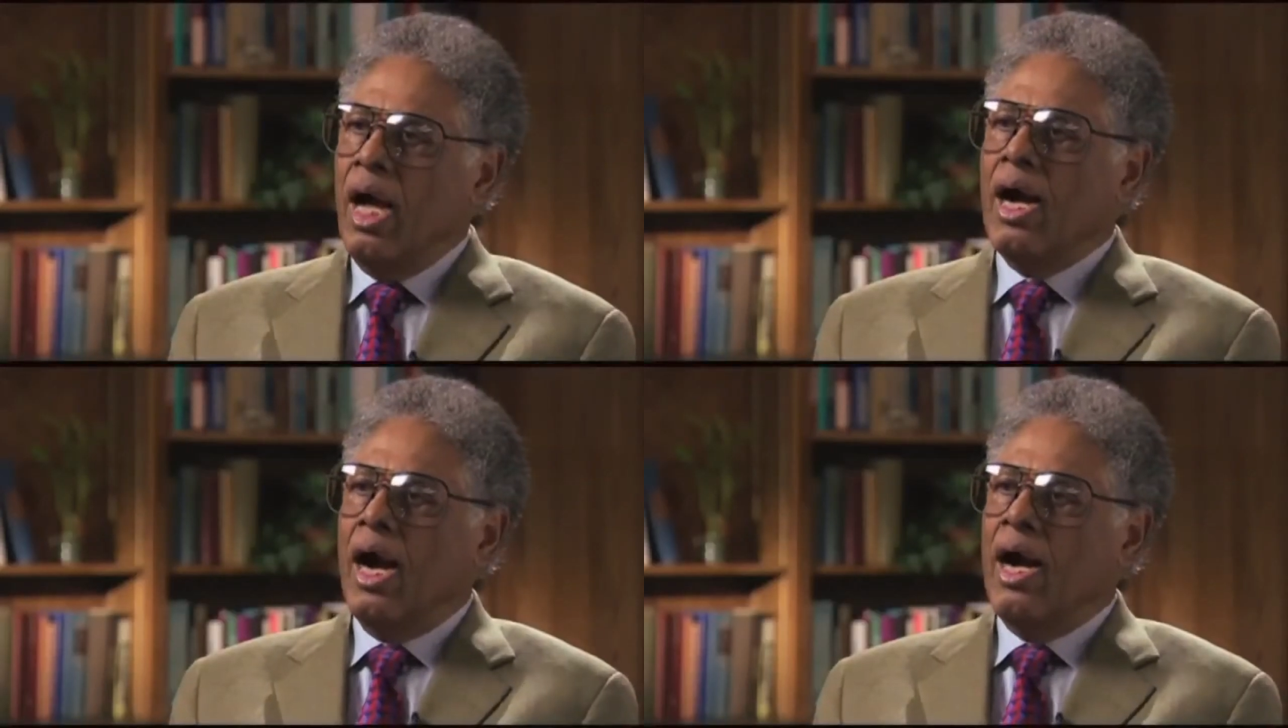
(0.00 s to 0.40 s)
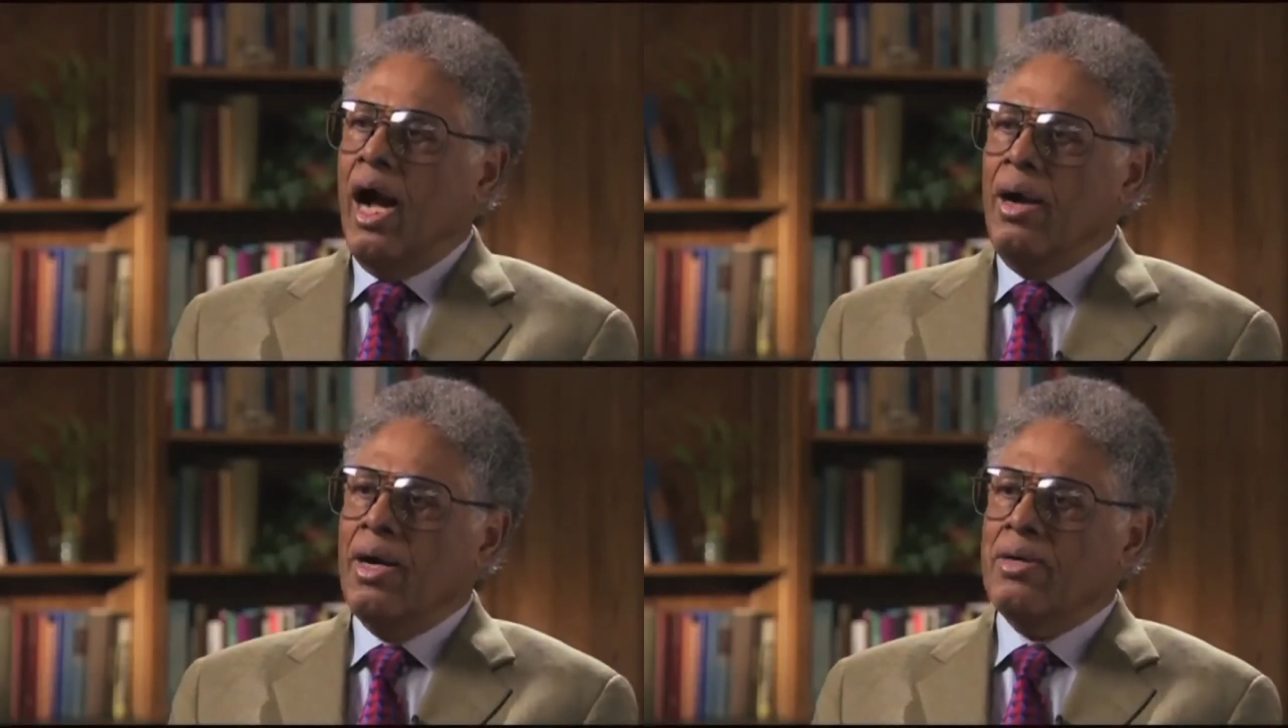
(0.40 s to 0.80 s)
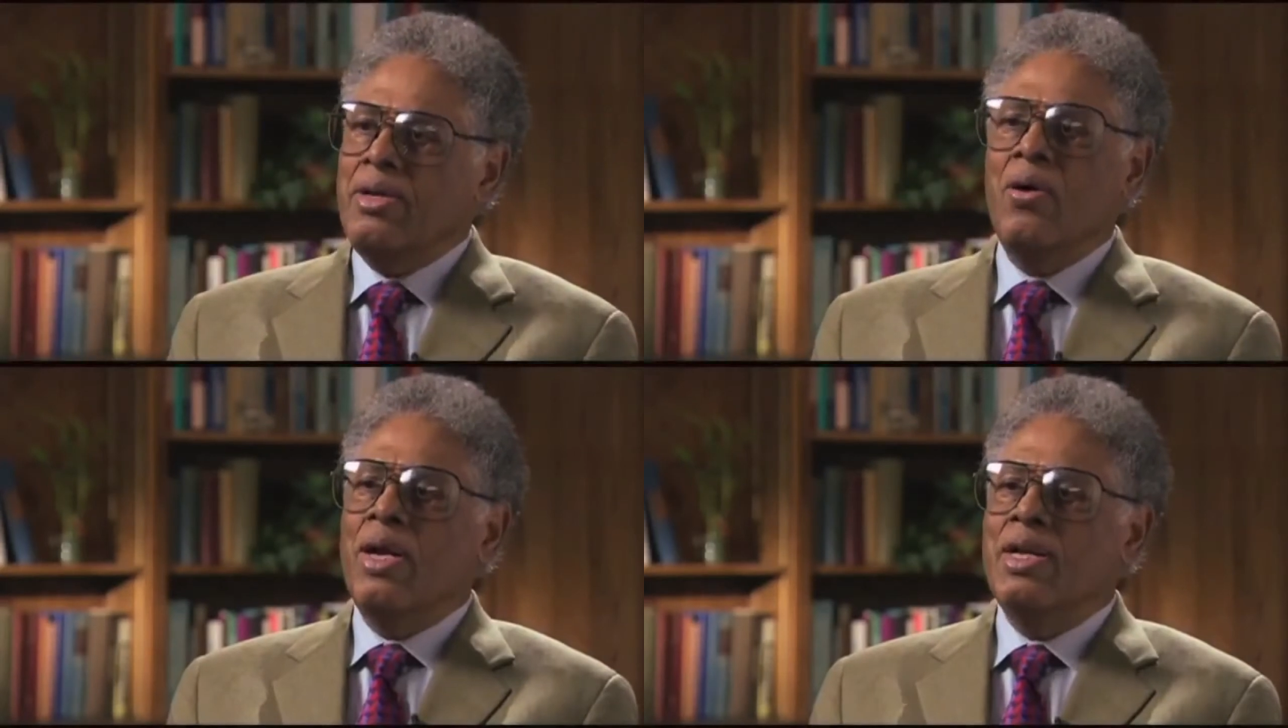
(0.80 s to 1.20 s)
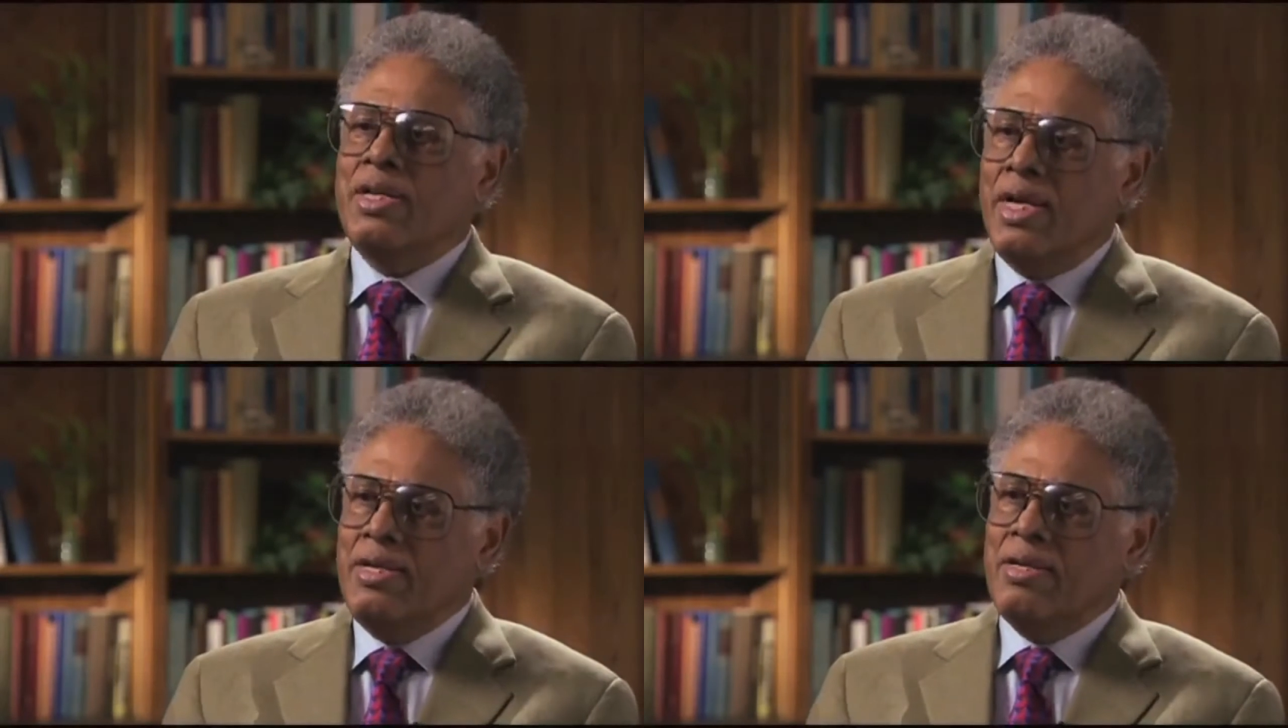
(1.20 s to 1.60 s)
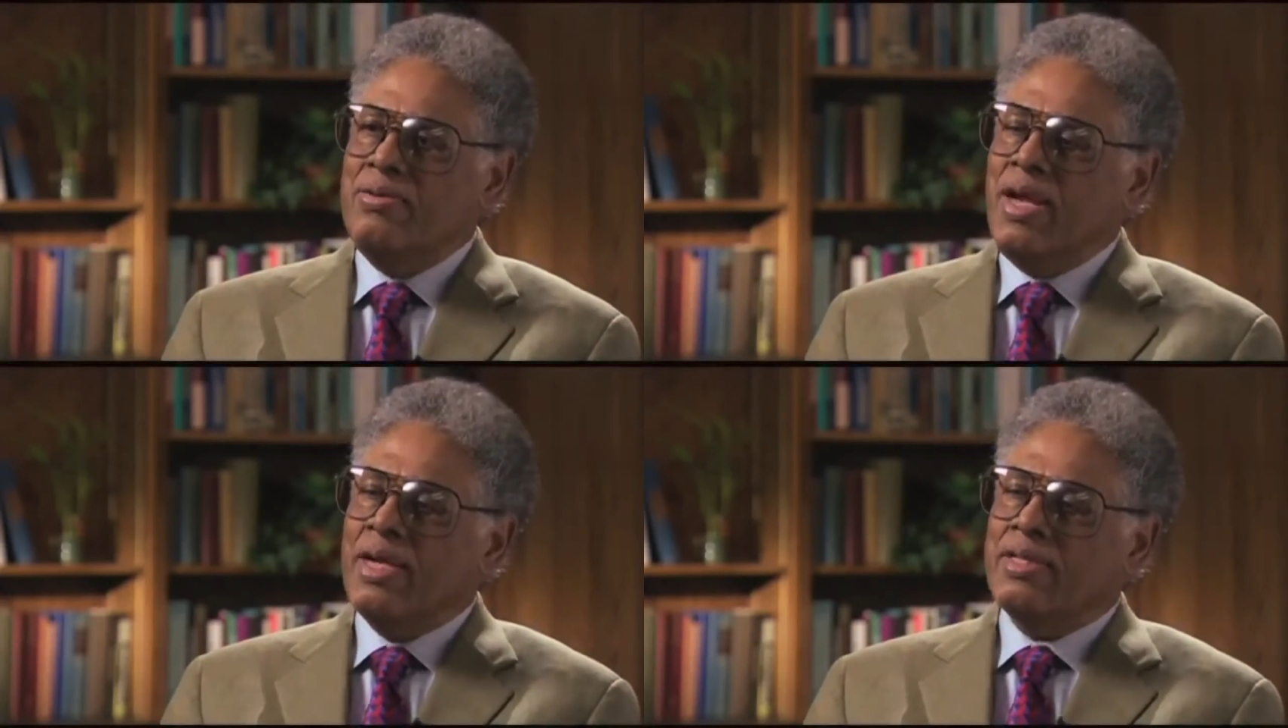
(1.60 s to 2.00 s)
No,
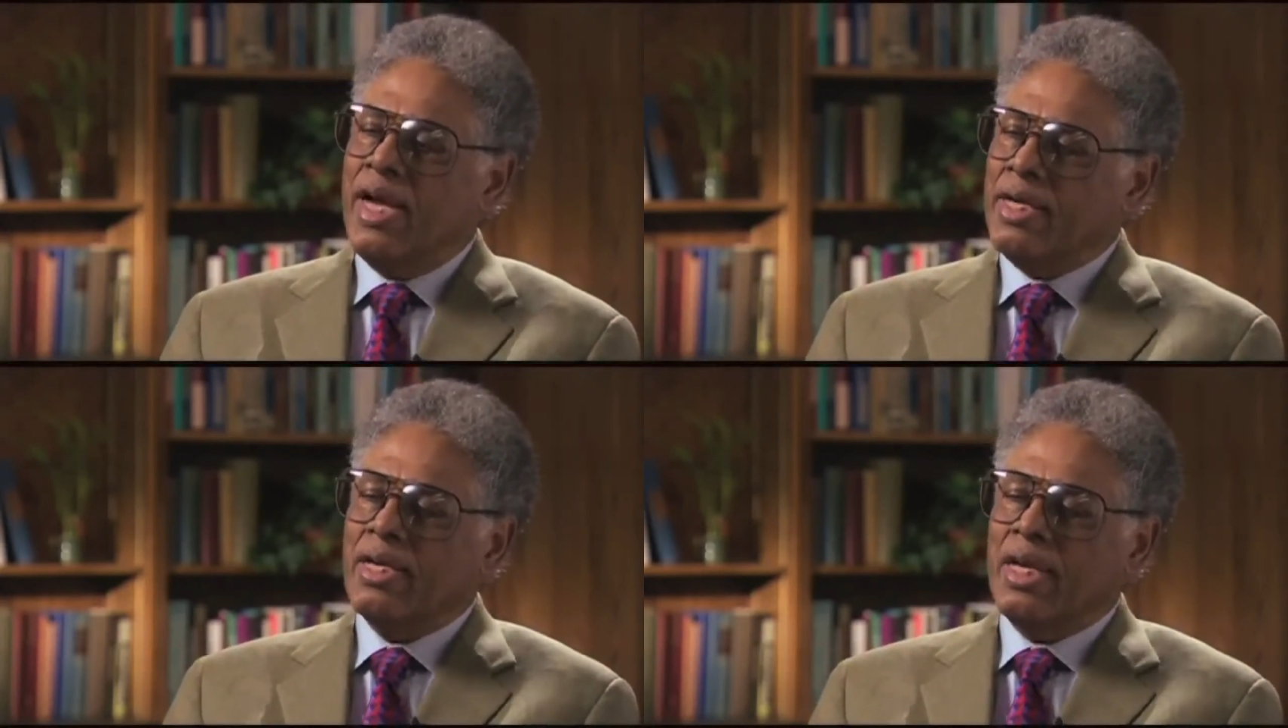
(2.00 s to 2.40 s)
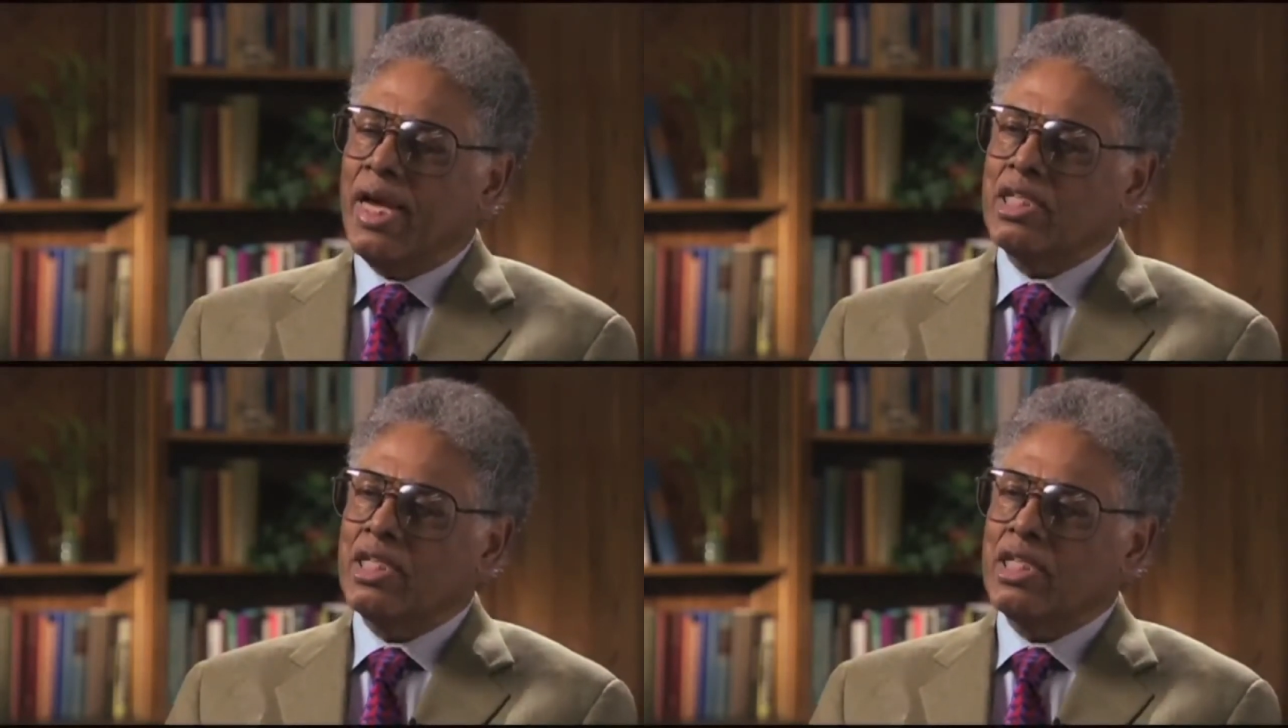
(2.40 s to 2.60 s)
not technically,